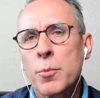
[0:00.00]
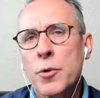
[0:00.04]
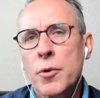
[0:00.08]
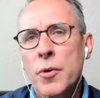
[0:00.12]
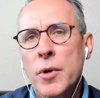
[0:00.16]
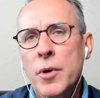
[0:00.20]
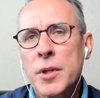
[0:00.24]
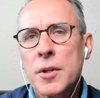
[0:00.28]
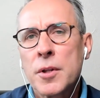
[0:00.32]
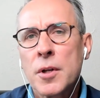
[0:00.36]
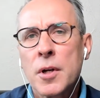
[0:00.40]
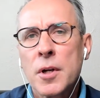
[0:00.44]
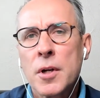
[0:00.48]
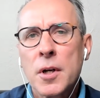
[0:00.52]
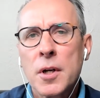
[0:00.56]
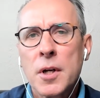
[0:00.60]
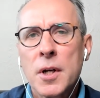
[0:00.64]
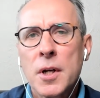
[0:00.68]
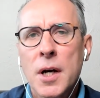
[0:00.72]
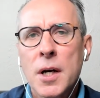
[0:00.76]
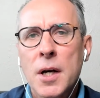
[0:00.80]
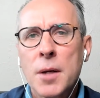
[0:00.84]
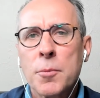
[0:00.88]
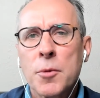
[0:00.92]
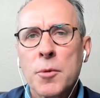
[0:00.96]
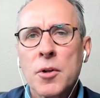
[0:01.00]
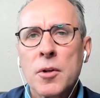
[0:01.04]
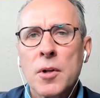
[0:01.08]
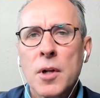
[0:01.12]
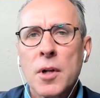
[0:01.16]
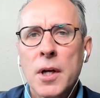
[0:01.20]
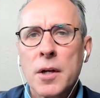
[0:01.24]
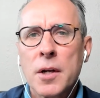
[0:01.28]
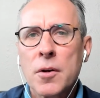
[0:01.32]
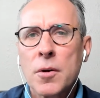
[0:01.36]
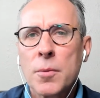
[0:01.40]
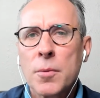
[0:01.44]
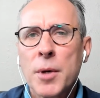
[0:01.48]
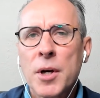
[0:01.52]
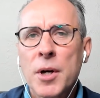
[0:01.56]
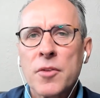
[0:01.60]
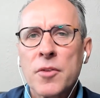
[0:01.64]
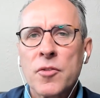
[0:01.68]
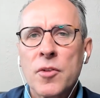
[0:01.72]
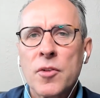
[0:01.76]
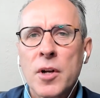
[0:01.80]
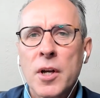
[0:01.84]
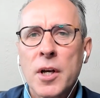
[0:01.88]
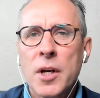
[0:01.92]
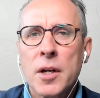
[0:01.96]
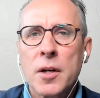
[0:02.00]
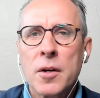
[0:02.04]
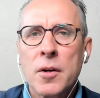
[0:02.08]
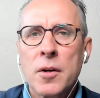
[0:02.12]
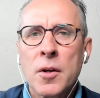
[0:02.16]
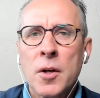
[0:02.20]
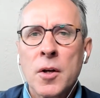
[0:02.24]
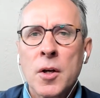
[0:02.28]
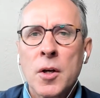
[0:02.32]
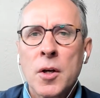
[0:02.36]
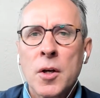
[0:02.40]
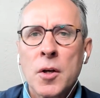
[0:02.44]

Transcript: created any diamond lane or bus lane